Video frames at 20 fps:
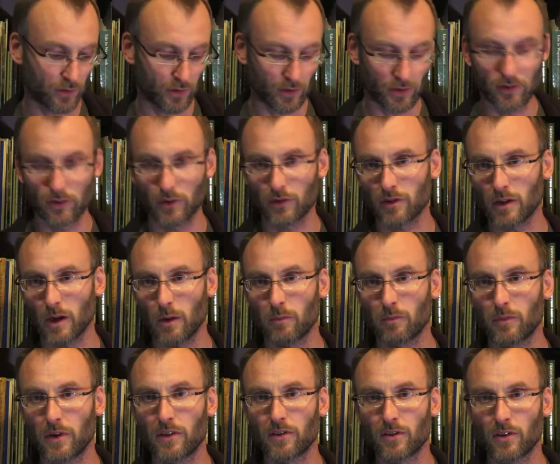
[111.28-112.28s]
do some
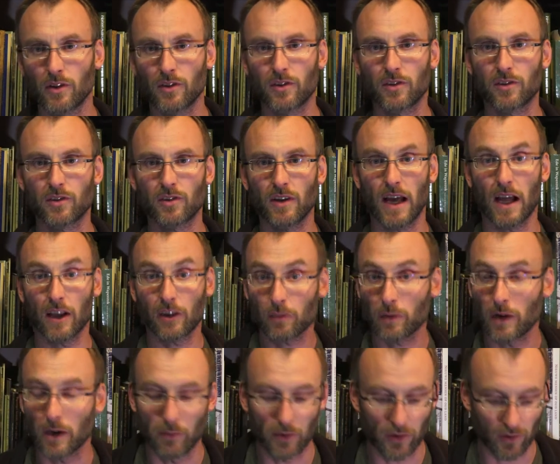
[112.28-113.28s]
research
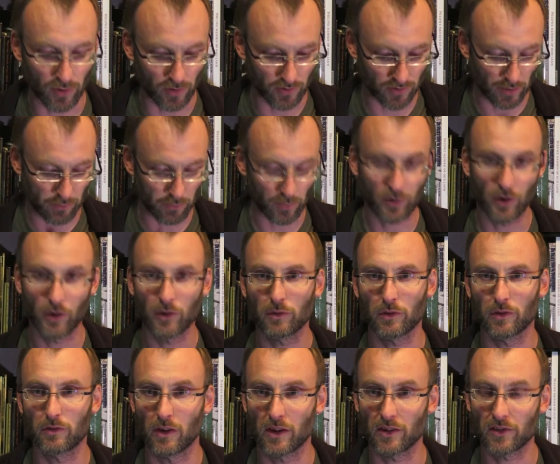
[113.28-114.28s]
elsewhere, because I'm not going to
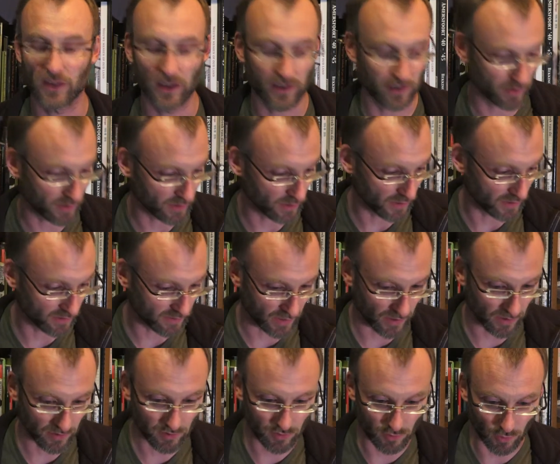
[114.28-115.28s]
address that
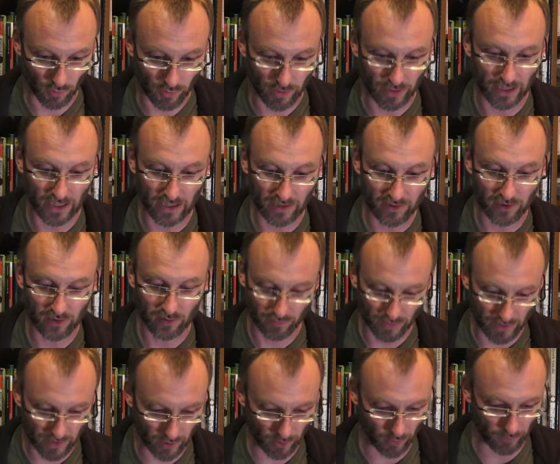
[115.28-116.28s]
entire story in this
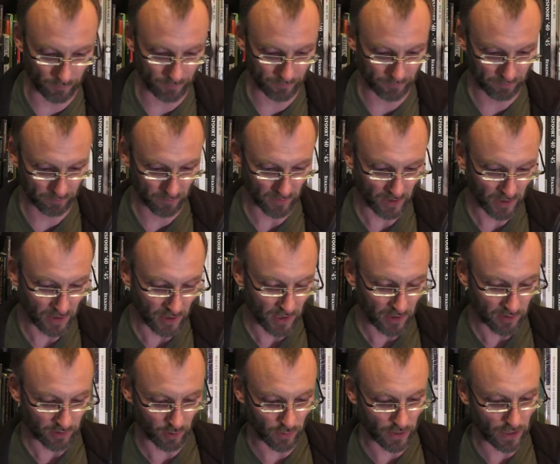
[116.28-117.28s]
video.
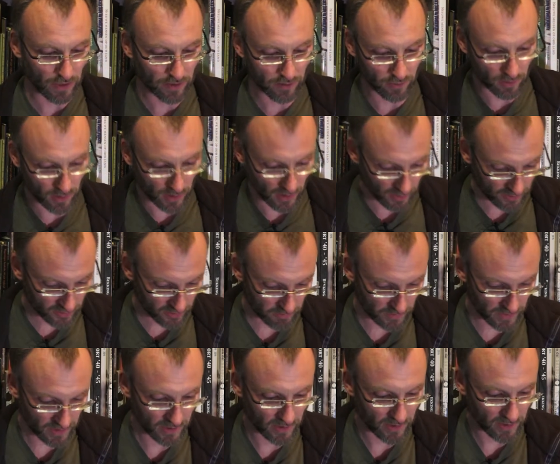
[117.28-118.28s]
So Eleanor asked
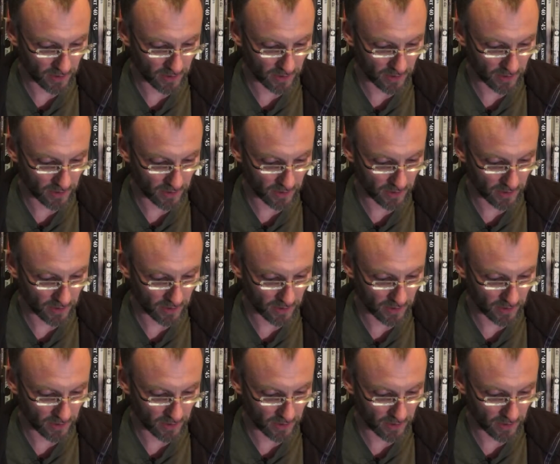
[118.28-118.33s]
me